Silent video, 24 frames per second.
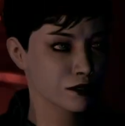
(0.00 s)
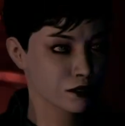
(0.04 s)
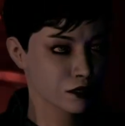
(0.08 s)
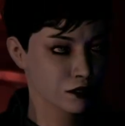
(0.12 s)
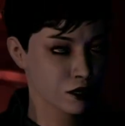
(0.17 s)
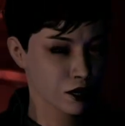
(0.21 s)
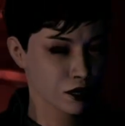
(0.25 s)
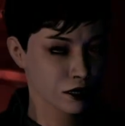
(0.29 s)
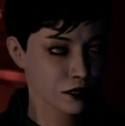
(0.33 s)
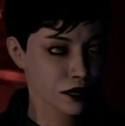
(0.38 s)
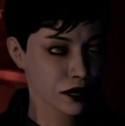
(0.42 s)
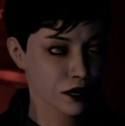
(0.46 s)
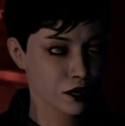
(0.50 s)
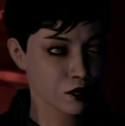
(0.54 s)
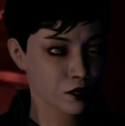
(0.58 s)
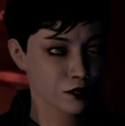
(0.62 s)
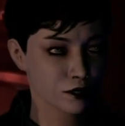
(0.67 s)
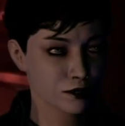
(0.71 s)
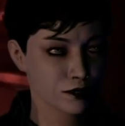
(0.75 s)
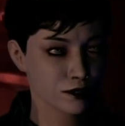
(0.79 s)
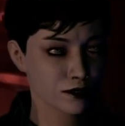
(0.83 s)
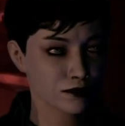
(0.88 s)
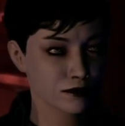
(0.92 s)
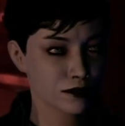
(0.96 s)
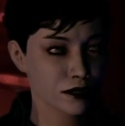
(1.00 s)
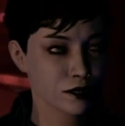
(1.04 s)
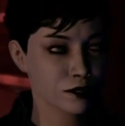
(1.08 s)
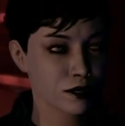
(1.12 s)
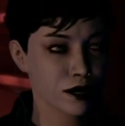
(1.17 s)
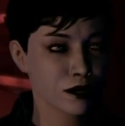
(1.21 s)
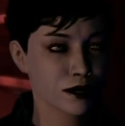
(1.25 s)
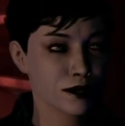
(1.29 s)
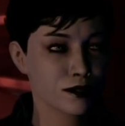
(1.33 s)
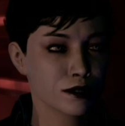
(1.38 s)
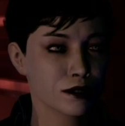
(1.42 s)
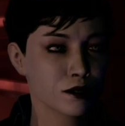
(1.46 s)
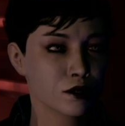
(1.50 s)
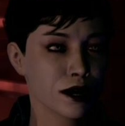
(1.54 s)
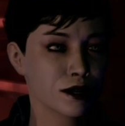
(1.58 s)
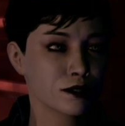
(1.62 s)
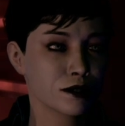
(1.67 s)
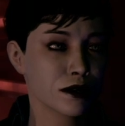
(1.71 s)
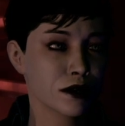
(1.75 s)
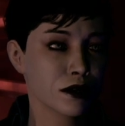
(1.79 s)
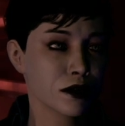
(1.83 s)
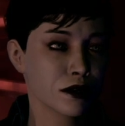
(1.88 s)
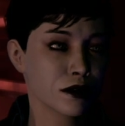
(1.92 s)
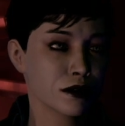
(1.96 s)
Slow down, Specialist
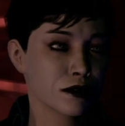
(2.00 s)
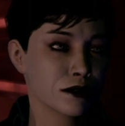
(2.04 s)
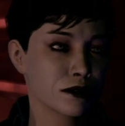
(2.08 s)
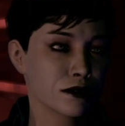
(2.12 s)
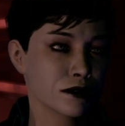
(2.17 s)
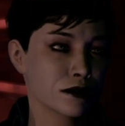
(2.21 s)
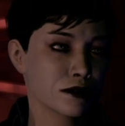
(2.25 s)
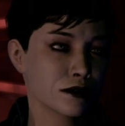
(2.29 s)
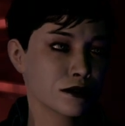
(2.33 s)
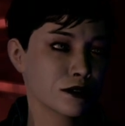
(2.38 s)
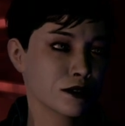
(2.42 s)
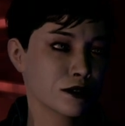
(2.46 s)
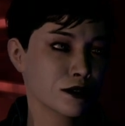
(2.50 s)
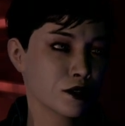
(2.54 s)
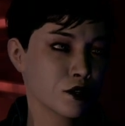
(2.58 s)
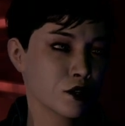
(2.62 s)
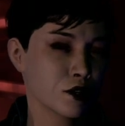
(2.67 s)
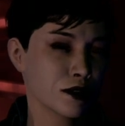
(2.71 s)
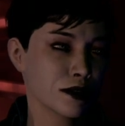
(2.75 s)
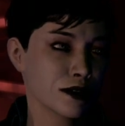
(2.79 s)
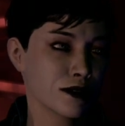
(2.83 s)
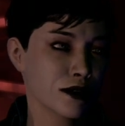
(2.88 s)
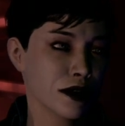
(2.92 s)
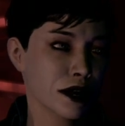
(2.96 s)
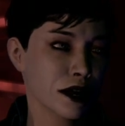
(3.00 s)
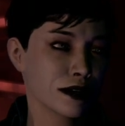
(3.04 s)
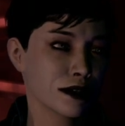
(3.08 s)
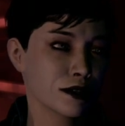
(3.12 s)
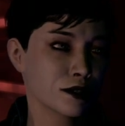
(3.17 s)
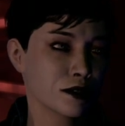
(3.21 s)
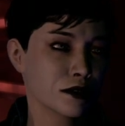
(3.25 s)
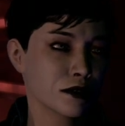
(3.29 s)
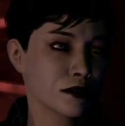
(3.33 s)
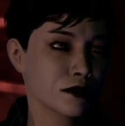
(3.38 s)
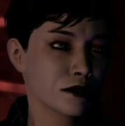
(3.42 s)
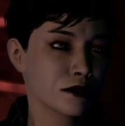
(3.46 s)
Traynor. You're doing fine.